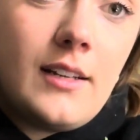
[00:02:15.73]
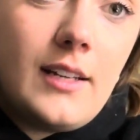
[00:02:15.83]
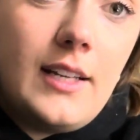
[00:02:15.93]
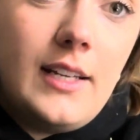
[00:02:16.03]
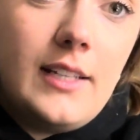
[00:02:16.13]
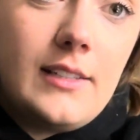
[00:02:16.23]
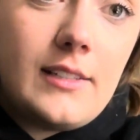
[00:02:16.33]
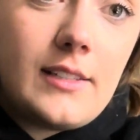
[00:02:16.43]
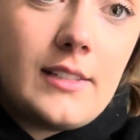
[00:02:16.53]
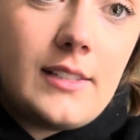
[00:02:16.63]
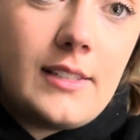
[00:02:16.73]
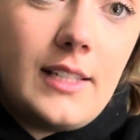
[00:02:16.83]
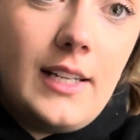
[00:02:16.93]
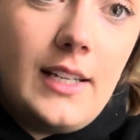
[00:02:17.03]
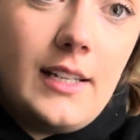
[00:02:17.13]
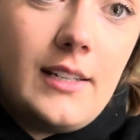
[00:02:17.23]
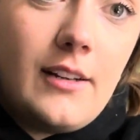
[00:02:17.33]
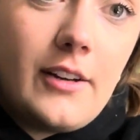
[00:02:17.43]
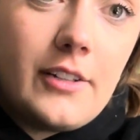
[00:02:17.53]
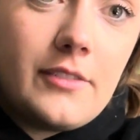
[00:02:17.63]
is seed
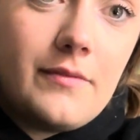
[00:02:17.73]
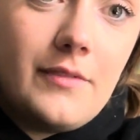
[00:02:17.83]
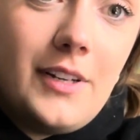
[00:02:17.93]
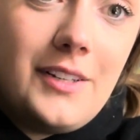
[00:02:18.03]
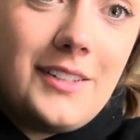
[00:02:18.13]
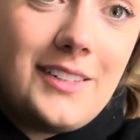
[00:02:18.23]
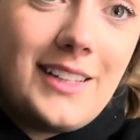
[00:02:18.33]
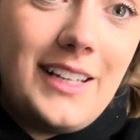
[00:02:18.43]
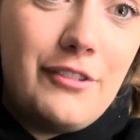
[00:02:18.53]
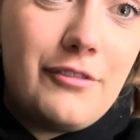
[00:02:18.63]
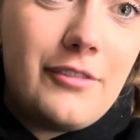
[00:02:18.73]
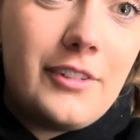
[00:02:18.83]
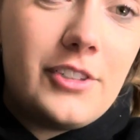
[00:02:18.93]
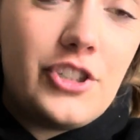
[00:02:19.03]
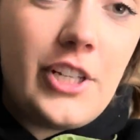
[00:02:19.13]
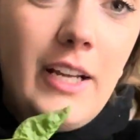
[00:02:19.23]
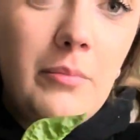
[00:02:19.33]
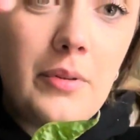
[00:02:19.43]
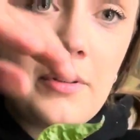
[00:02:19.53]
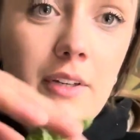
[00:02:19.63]
or leaf
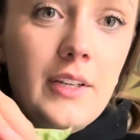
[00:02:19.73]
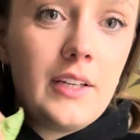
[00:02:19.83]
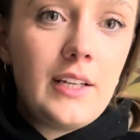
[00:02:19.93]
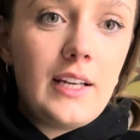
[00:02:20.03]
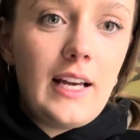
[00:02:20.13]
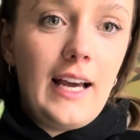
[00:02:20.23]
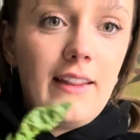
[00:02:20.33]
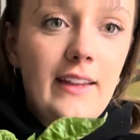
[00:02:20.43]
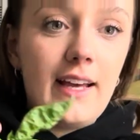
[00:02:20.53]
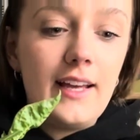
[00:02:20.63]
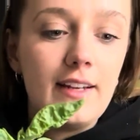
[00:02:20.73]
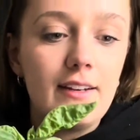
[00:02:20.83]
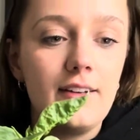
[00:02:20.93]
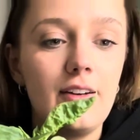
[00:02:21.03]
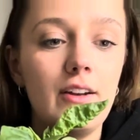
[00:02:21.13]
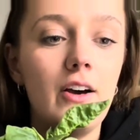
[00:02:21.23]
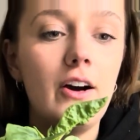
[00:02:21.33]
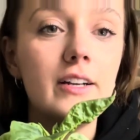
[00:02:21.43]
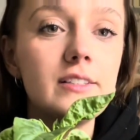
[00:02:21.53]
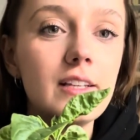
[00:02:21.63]
shape. And then
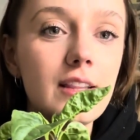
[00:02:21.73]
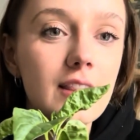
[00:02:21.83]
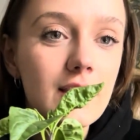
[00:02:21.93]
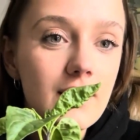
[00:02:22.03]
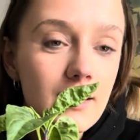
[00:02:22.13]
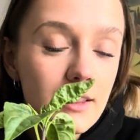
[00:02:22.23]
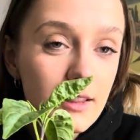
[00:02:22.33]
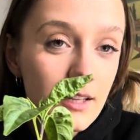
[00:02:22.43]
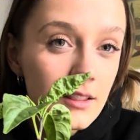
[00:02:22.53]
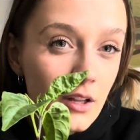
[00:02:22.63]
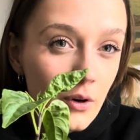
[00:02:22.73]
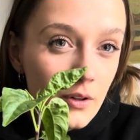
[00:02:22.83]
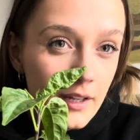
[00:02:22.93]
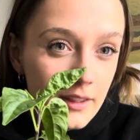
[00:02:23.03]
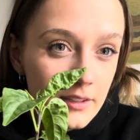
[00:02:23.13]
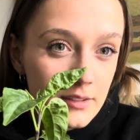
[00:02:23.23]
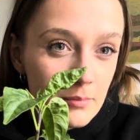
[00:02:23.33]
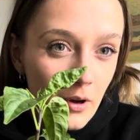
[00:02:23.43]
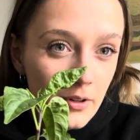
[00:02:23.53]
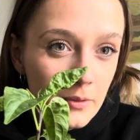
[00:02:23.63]
honestly, the
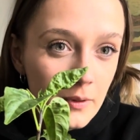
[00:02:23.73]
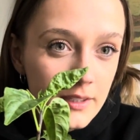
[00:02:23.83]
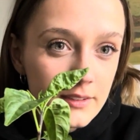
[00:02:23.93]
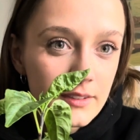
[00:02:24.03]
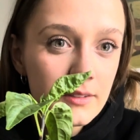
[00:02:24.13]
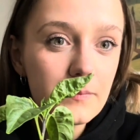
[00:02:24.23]
smaller ones